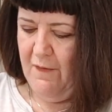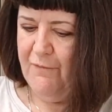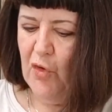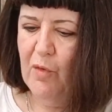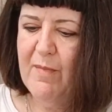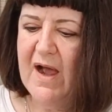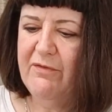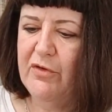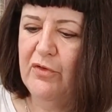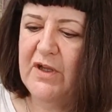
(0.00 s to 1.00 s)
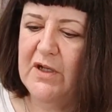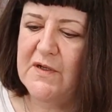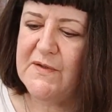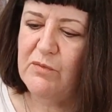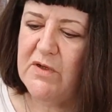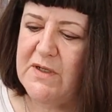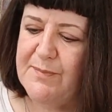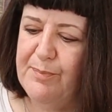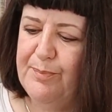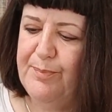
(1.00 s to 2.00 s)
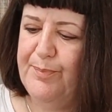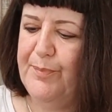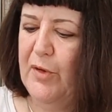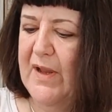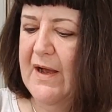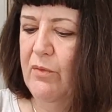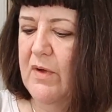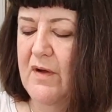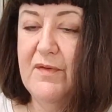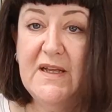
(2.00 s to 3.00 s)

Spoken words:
for my ranunculus. So I'm going to pull out,